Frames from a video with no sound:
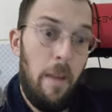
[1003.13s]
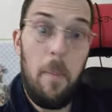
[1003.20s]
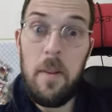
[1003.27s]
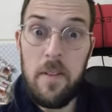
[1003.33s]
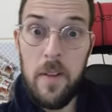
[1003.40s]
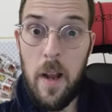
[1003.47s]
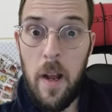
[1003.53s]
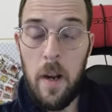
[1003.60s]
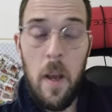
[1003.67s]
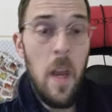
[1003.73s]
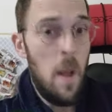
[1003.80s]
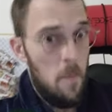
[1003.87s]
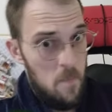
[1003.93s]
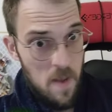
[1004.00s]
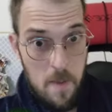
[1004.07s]
Maybe it's not.
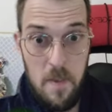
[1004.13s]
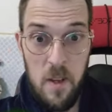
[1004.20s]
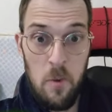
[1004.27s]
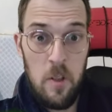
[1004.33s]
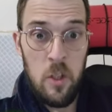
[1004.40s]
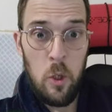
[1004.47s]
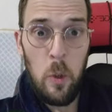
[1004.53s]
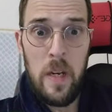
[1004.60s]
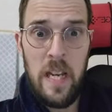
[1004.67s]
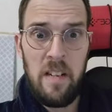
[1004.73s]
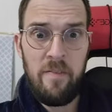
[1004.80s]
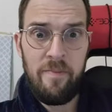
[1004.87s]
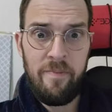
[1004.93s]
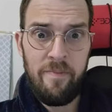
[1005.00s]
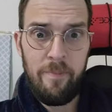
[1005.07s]
Maybe you enjoy
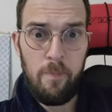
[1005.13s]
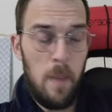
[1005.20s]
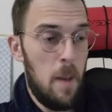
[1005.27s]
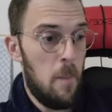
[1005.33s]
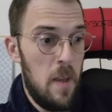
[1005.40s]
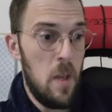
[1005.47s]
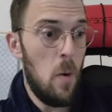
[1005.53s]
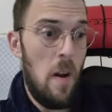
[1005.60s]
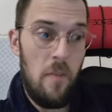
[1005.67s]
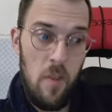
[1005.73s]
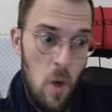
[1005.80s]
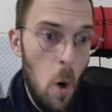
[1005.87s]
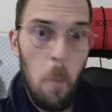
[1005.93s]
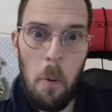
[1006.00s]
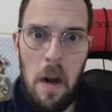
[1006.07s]
it. Maybe you
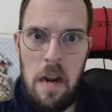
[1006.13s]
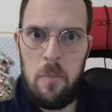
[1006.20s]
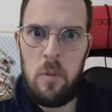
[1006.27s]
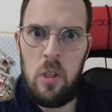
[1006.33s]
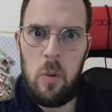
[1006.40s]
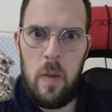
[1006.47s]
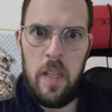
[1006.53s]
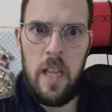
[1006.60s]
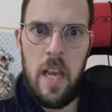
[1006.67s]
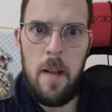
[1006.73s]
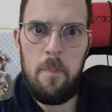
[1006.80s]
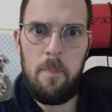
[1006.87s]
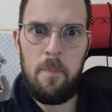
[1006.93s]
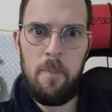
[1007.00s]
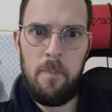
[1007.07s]
have no problem with doing
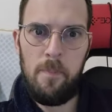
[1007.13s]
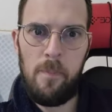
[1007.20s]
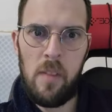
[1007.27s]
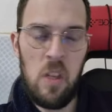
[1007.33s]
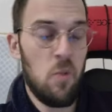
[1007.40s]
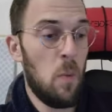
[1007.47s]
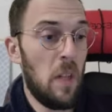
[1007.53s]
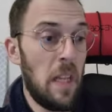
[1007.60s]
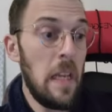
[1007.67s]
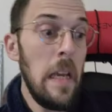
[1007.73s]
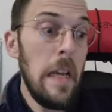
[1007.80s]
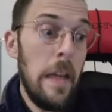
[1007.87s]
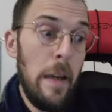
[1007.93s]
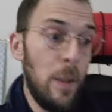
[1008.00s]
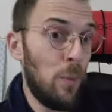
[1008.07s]
that. Because
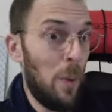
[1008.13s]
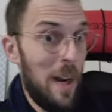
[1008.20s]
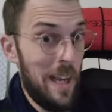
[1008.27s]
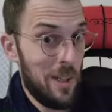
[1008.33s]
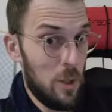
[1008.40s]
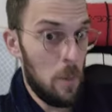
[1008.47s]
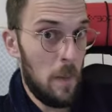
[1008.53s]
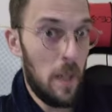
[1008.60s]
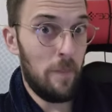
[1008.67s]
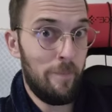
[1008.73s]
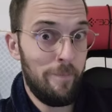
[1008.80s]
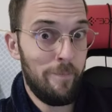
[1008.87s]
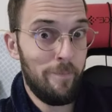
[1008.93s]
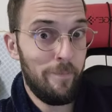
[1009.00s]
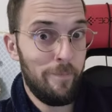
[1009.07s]
really, it's one extra
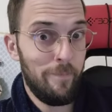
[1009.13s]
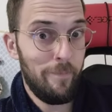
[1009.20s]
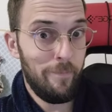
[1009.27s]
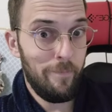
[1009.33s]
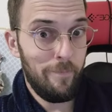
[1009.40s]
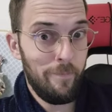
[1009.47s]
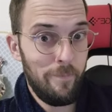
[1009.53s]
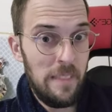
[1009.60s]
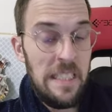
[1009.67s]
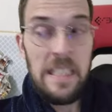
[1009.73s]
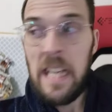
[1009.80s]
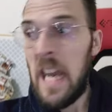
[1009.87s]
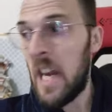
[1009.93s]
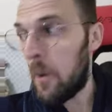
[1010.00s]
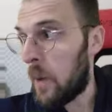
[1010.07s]
button.
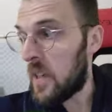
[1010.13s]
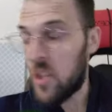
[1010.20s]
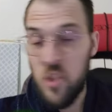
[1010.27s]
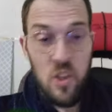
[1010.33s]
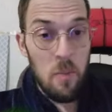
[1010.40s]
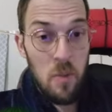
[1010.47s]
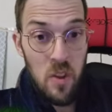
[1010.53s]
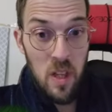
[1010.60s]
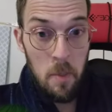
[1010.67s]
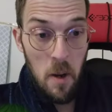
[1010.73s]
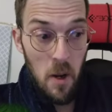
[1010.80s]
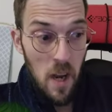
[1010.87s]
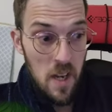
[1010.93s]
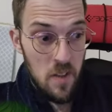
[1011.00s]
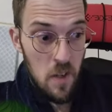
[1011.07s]
Anyway, just something to think
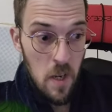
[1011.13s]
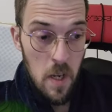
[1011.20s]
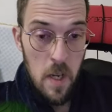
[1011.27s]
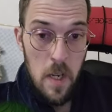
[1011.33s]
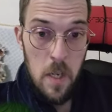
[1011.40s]
about, guys.